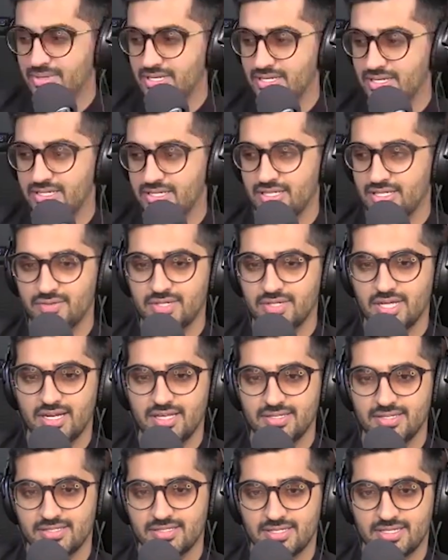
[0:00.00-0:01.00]
in New
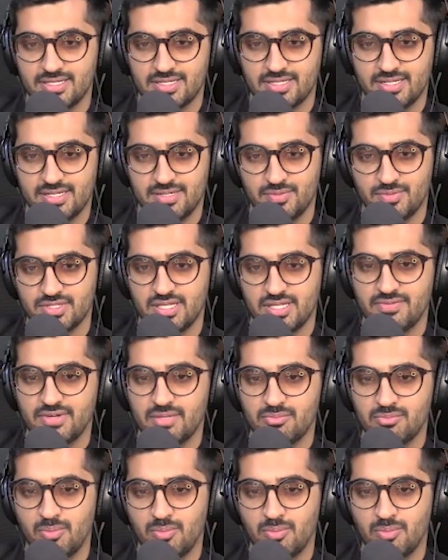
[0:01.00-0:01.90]
Delhi. I was living in,